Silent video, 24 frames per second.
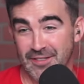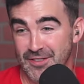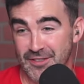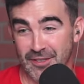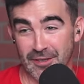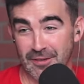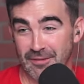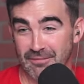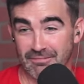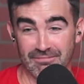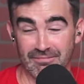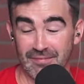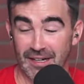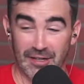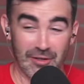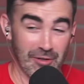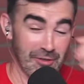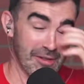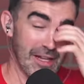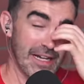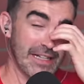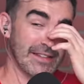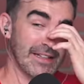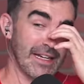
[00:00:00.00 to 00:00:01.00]
don't
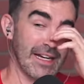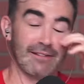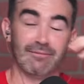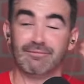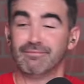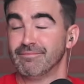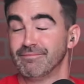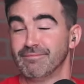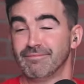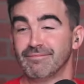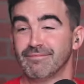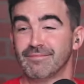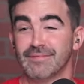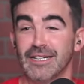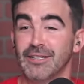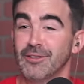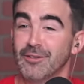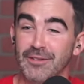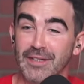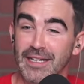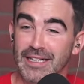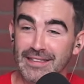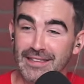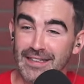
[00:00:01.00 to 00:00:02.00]
like that. I
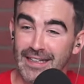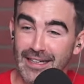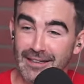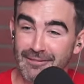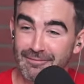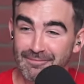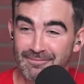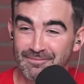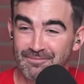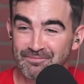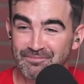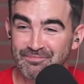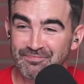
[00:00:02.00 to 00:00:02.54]
don't like that.